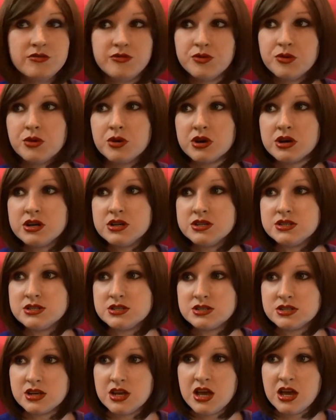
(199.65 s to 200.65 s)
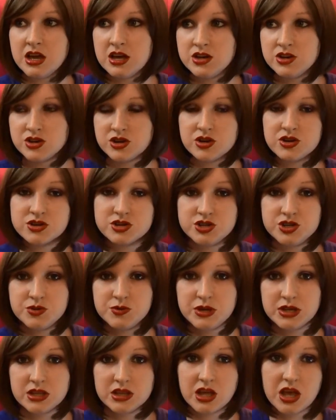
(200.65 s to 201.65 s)
forest and you're
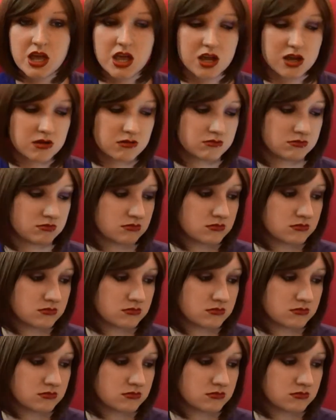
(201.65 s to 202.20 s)
doing like,